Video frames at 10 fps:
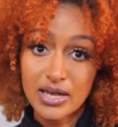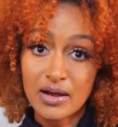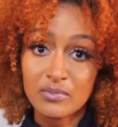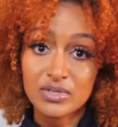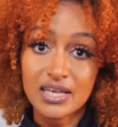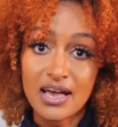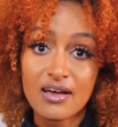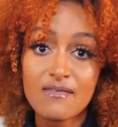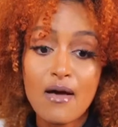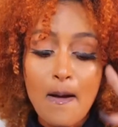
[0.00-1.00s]
cameras
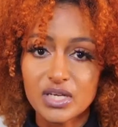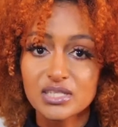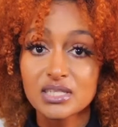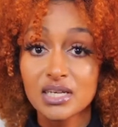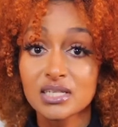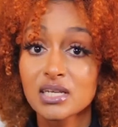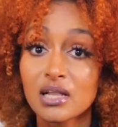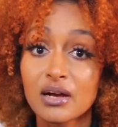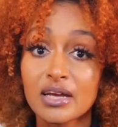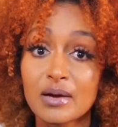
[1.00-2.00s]
have. The
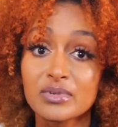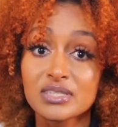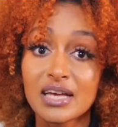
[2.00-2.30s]
DSLR cameras